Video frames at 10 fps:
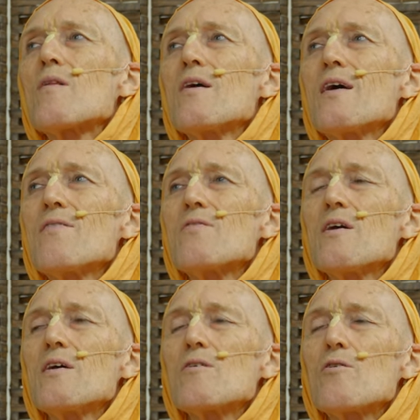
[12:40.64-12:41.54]
They have
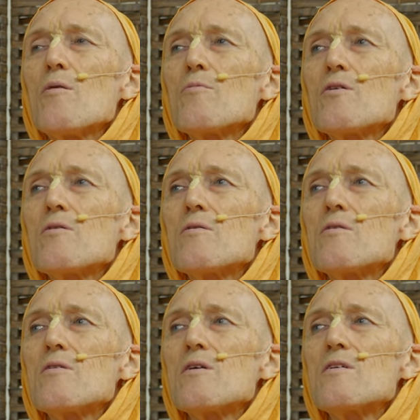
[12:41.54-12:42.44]
that in common.
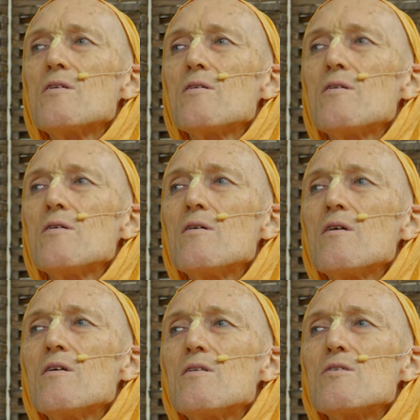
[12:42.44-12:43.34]
The,
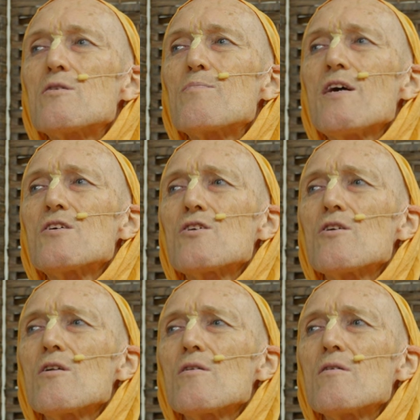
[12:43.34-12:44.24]
the
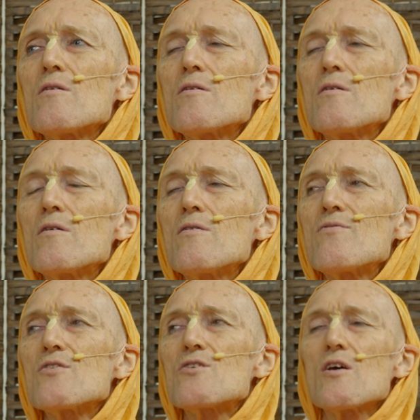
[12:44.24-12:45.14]
special
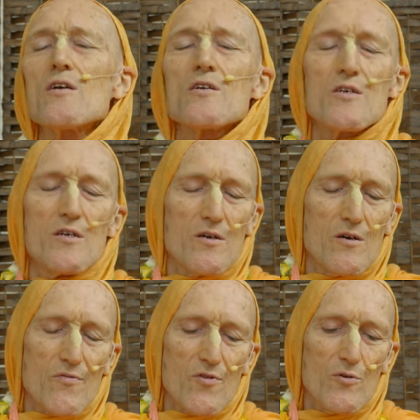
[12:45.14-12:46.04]
facility
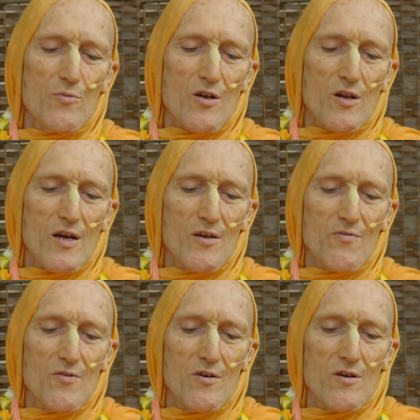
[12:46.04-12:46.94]
of human
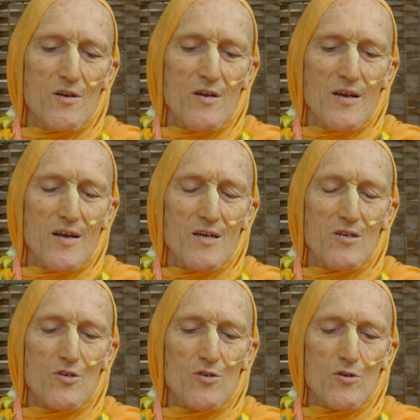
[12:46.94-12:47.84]
life
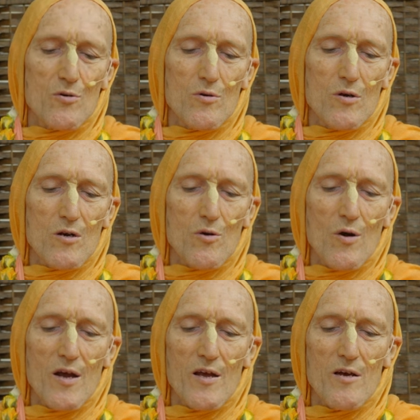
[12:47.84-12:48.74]
is to
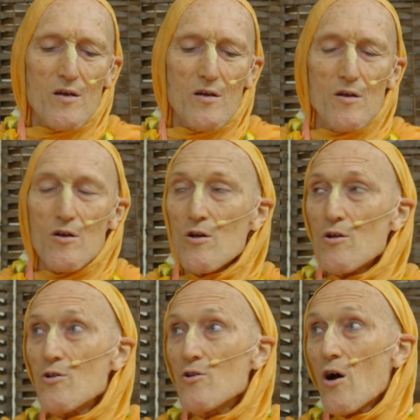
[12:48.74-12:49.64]
acquire
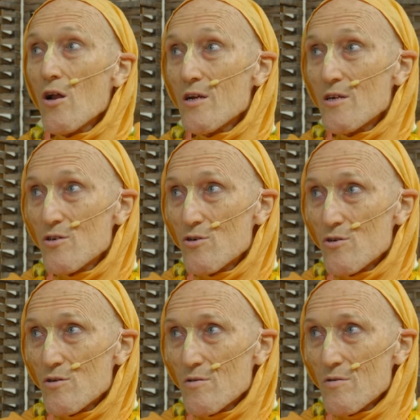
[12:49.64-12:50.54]

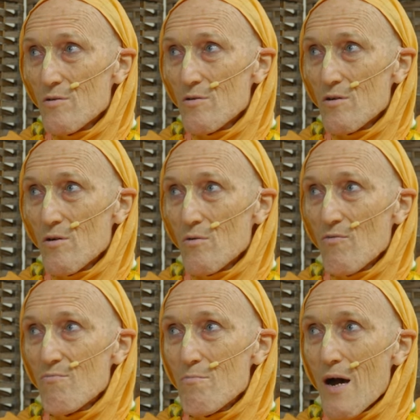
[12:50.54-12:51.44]
knowledge.
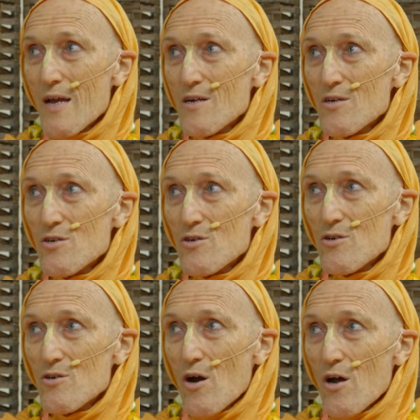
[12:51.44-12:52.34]
So, minus
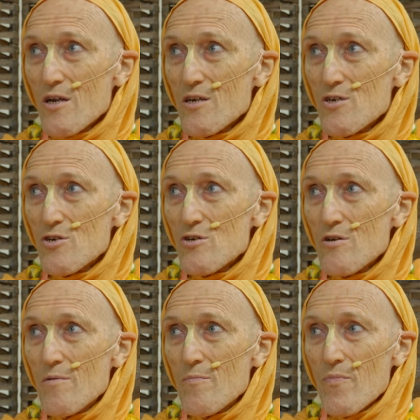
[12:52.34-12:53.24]
knowledge,
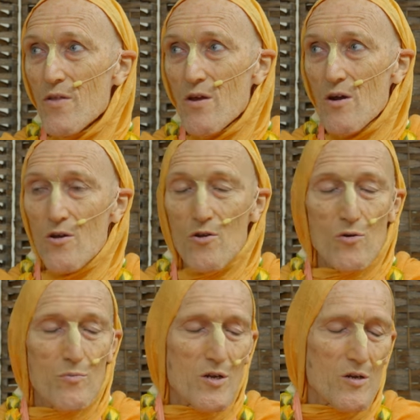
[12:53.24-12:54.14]
a
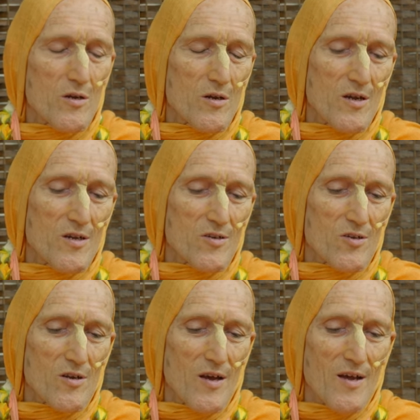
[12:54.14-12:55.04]
human
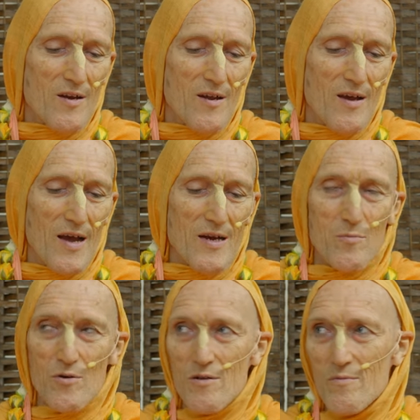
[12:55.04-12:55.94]
is an
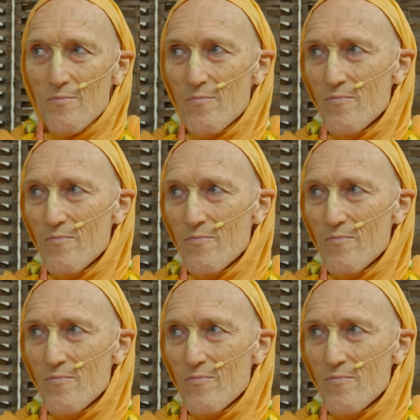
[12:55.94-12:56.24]
animal